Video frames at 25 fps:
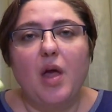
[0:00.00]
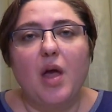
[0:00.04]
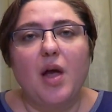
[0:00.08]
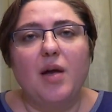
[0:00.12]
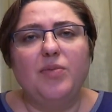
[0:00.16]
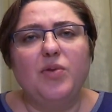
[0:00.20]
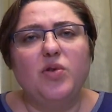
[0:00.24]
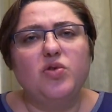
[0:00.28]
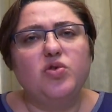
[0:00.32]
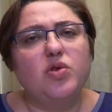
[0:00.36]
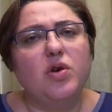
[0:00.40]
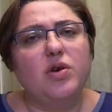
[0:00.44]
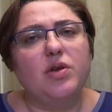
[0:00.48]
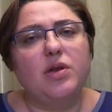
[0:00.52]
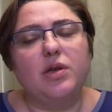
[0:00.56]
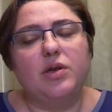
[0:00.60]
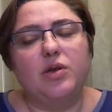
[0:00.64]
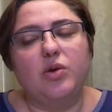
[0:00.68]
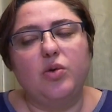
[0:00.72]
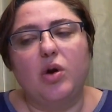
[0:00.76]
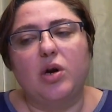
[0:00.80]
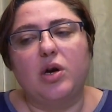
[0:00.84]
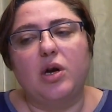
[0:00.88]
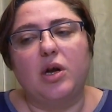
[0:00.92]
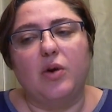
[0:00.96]
I'm not sure that
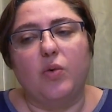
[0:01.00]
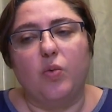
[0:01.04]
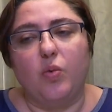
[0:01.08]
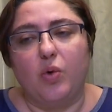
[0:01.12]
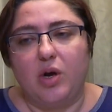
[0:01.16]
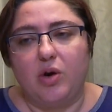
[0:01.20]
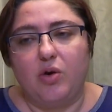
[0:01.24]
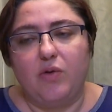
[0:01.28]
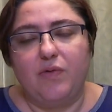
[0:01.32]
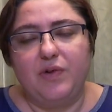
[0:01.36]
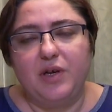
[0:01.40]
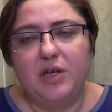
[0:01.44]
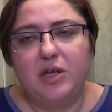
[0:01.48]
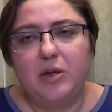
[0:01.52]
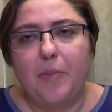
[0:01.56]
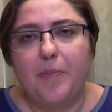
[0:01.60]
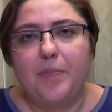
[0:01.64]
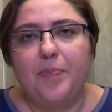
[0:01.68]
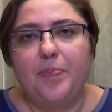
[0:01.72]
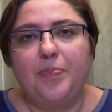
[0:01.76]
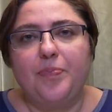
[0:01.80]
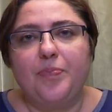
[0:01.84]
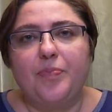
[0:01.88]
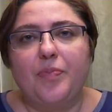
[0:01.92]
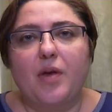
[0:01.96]
you are aware of it,
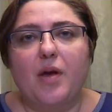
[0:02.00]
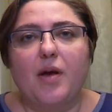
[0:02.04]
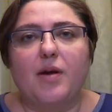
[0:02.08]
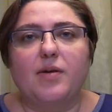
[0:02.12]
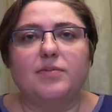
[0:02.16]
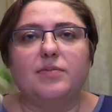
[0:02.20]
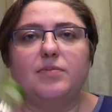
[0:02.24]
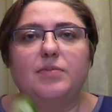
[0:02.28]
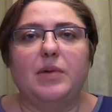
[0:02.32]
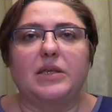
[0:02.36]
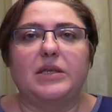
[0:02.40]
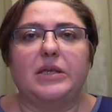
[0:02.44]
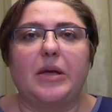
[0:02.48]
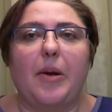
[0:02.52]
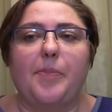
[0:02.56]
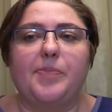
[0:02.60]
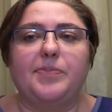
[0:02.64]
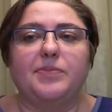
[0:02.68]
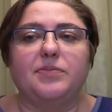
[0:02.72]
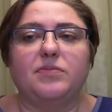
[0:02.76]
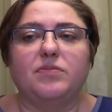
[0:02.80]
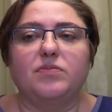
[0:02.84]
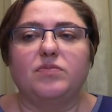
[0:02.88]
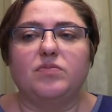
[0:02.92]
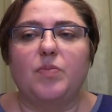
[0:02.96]
but
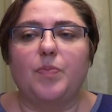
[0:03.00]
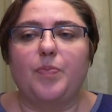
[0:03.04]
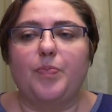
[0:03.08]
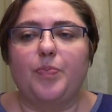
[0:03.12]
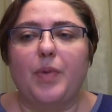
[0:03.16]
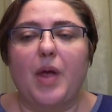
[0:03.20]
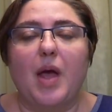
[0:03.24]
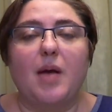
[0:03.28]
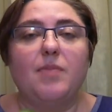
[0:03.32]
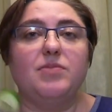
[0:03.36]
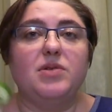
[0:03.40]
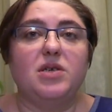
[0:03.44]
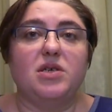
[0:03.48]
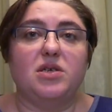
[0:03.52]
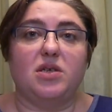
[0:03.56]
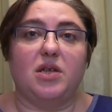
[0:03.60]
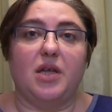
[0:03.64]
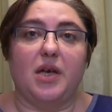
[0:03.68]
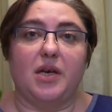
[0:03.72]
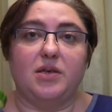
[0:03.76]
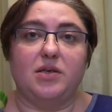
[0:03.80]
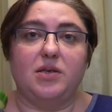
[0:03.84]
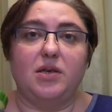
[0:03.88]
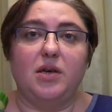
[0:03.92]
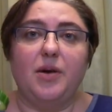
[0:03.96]
I'm
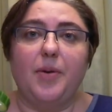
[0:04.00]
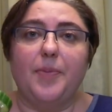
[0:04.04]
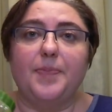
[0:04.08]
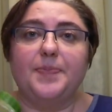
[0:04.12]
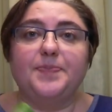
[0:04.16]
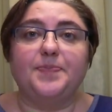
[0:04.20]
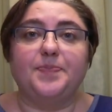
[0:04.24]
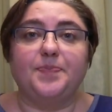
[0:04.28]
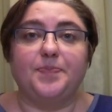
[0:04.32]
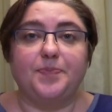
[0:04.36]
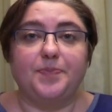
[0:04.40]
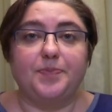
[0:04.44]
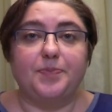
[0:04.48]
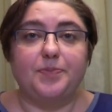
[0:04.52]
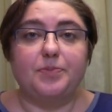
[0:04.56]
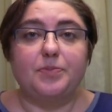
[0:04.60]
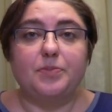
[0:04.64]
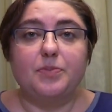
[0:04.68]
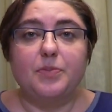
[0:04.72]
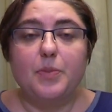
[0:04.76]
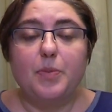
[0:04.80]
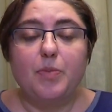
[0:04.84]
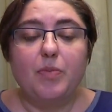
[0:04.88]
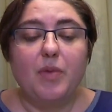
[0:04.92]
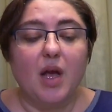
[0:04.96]
dyslexic,
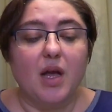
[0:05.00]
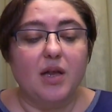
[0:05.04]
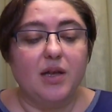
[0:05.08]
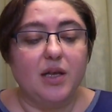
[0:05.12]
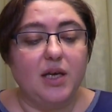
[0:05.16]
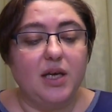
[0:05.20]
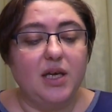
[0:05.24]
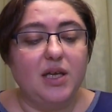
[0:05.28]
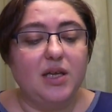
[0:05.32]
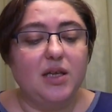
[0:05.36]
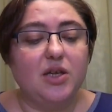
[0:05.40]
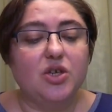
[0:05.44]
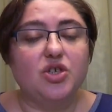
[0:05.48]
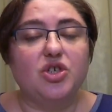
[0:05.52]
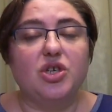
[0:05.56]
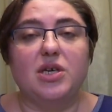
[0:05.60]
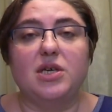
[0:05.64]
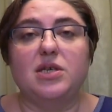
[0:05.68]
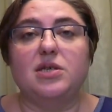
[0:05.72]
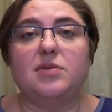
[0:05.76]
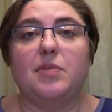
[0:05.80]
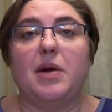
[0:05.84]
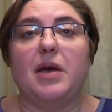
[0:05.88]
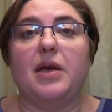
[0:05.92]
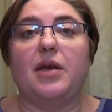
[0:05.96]
and English
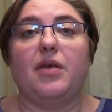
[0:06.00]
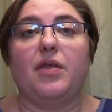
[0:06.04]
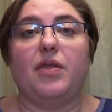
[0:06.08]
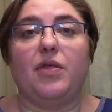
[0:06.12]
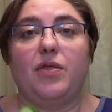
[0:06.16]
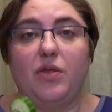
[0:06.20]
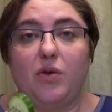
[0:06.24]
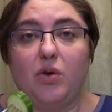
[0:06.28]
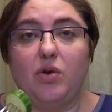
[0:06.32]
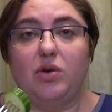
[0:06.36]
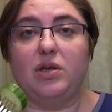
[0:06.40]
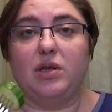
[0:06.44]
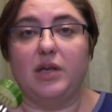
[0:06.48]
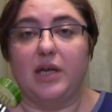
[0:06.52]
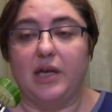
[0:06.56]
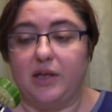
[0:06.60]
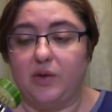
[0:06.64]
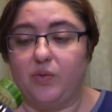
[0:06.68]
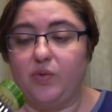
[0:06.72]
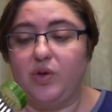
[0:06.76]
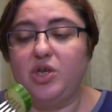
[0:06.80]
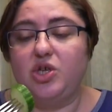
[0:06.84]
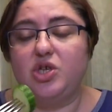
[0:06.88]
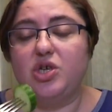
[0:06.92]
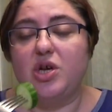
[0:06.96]
is my third
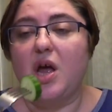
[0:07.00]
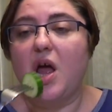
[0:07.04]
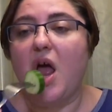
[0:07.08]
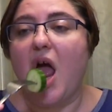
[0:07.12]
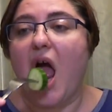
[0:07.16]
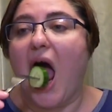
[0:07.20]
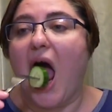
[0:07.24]
language.